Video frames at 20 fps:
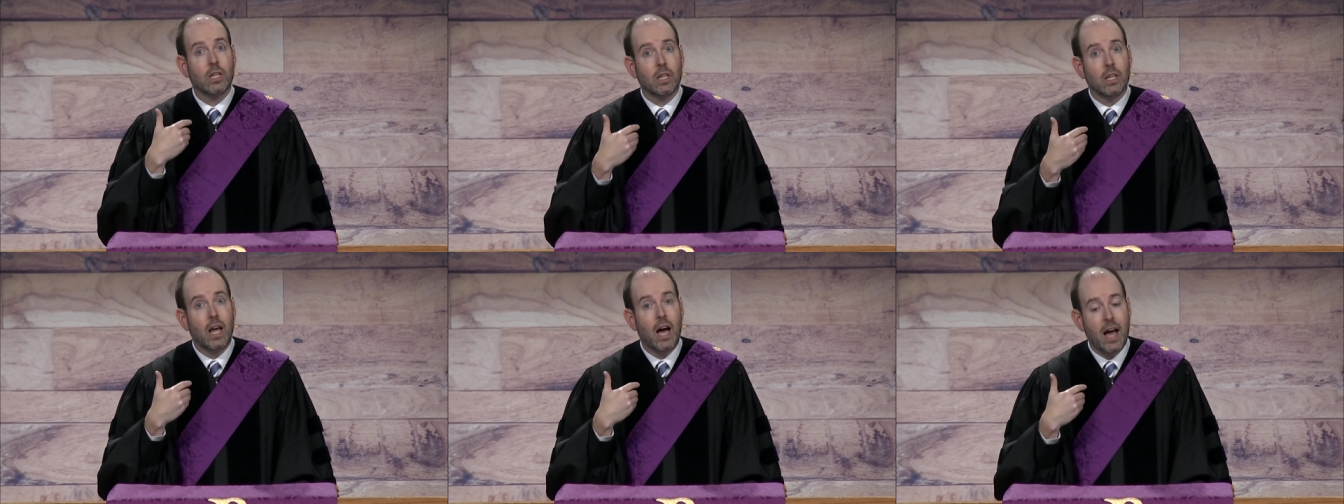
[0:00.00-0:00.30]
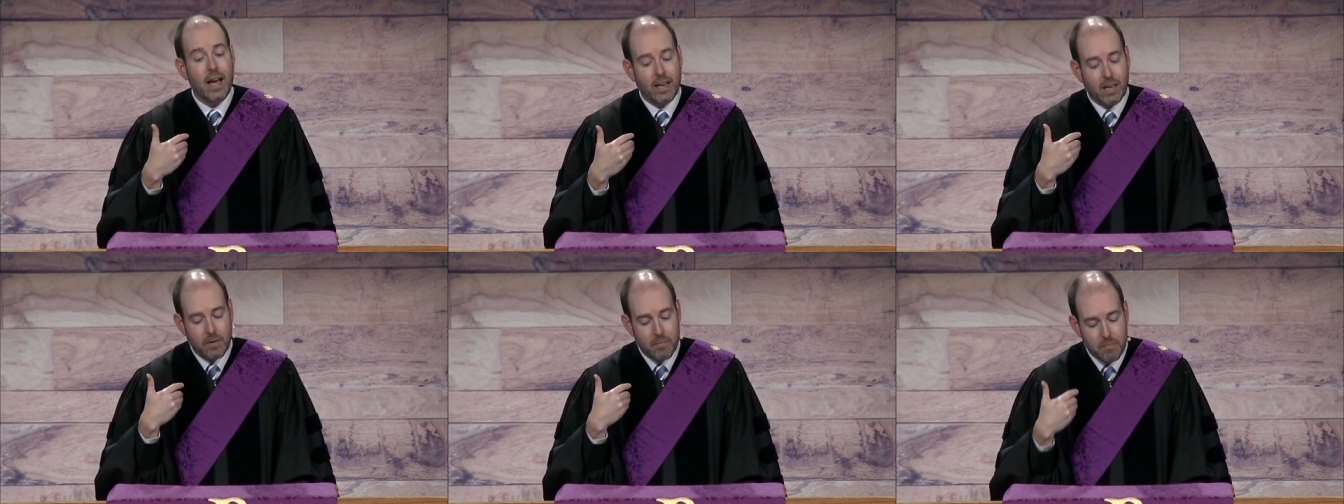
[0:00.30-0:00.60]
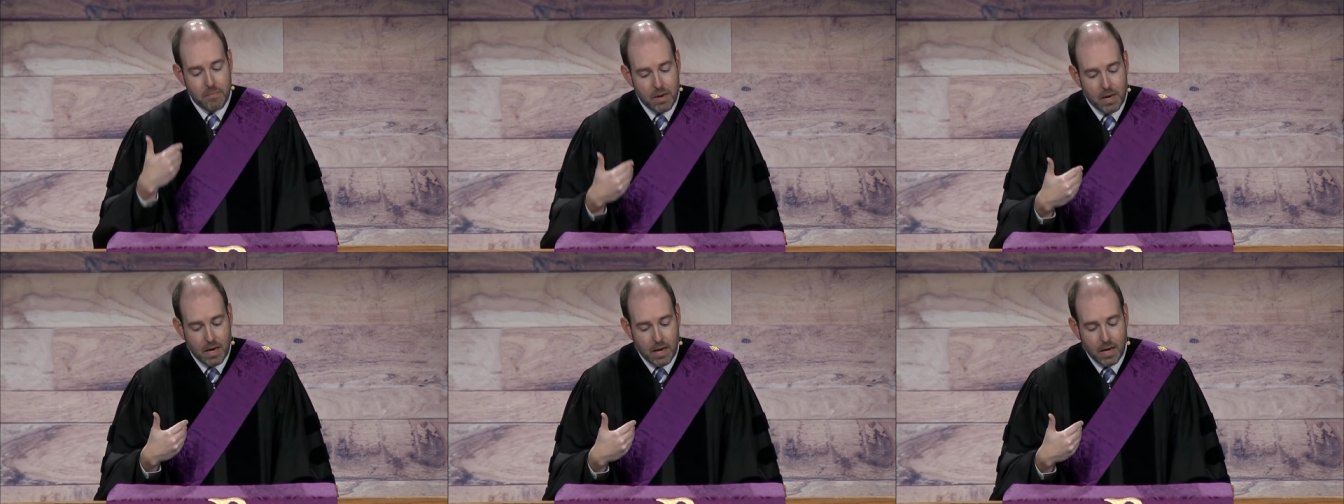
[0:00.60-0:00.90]
like
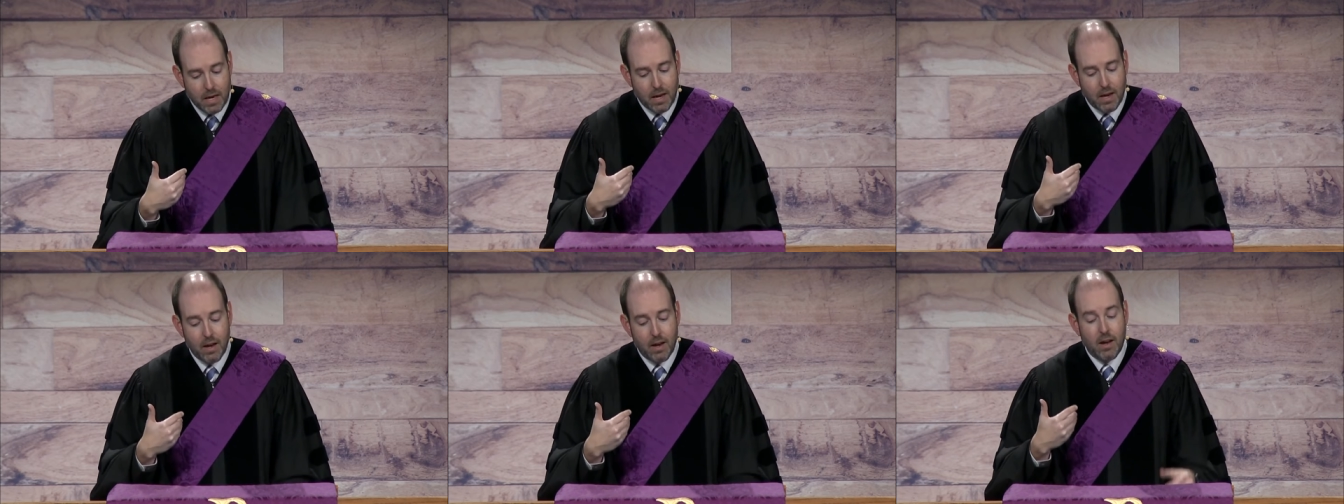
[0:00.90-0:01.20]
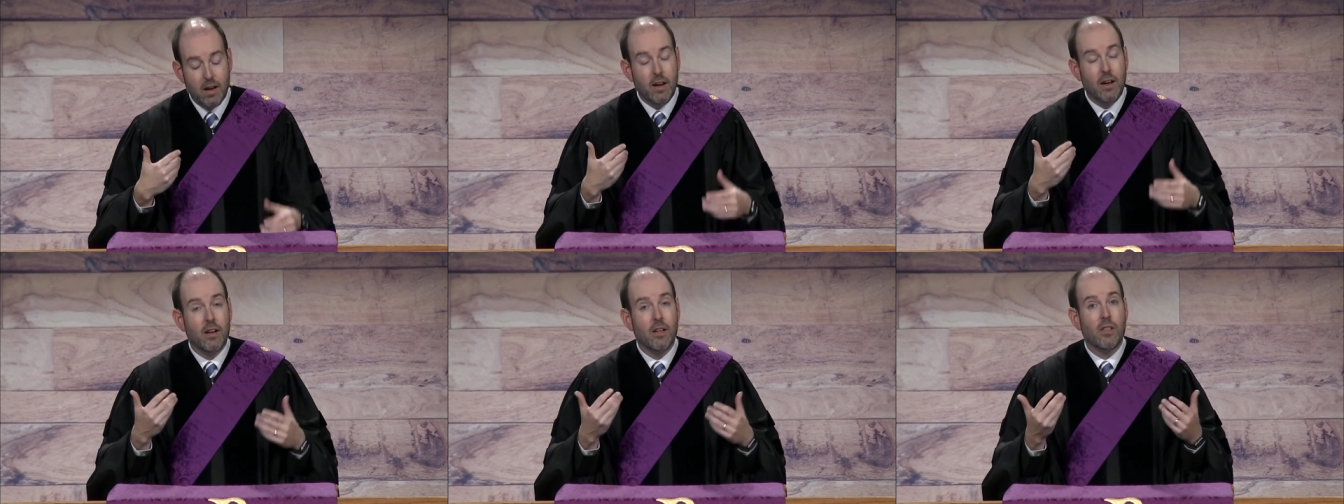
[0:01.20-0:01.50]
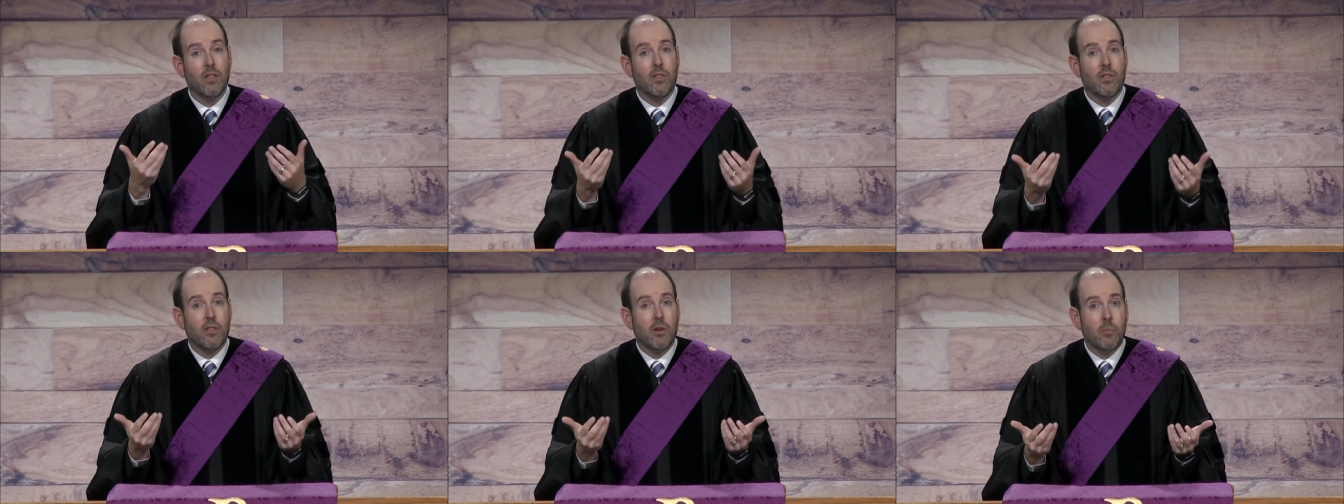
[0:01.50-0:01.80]
me
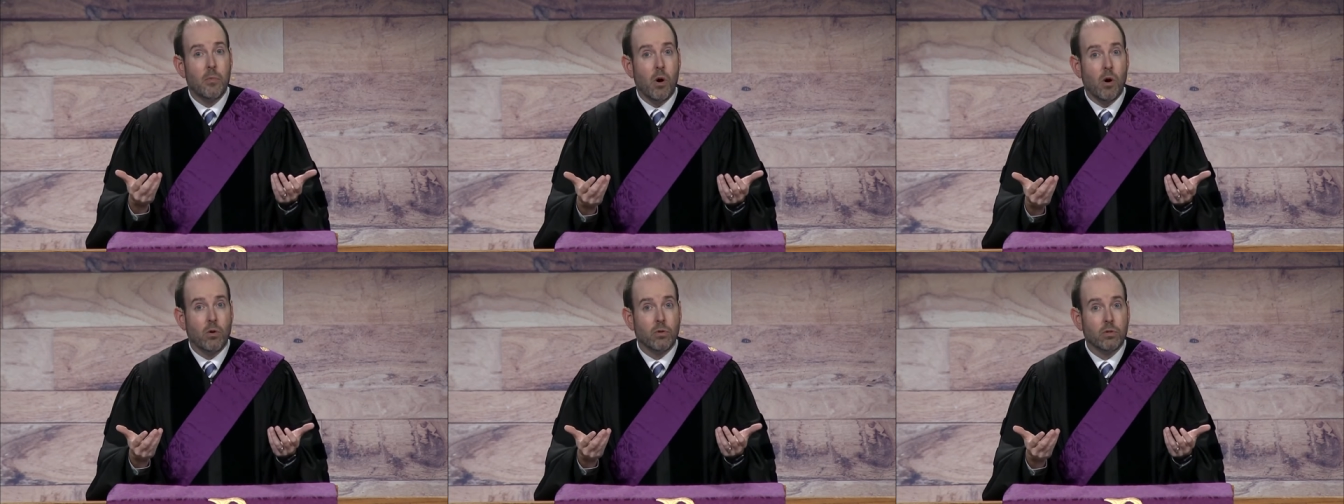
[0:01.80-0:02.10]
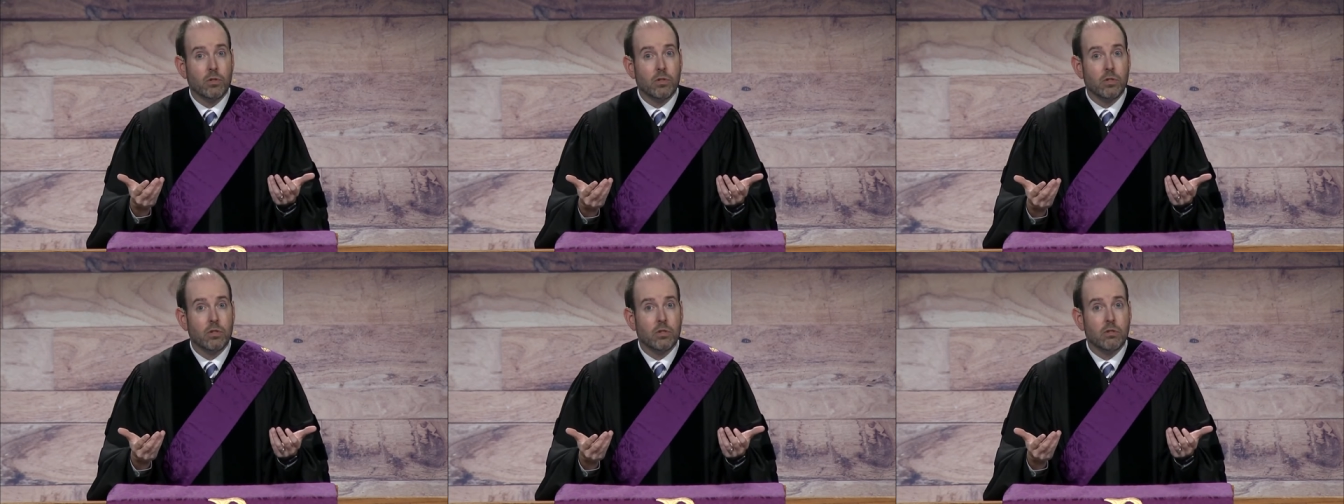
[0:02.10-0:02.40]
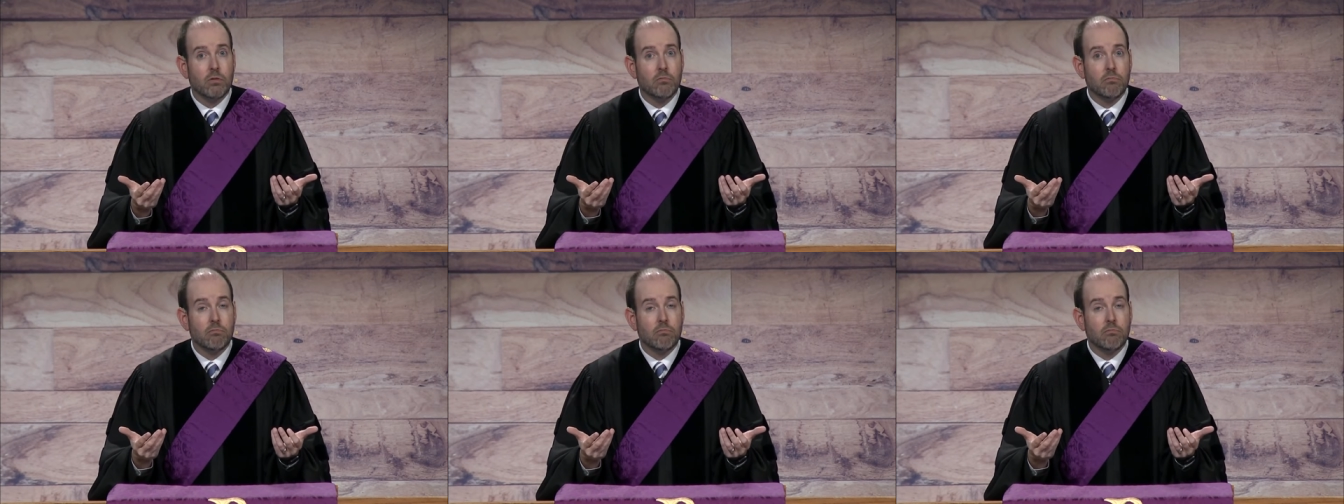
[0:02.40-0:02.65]
the most.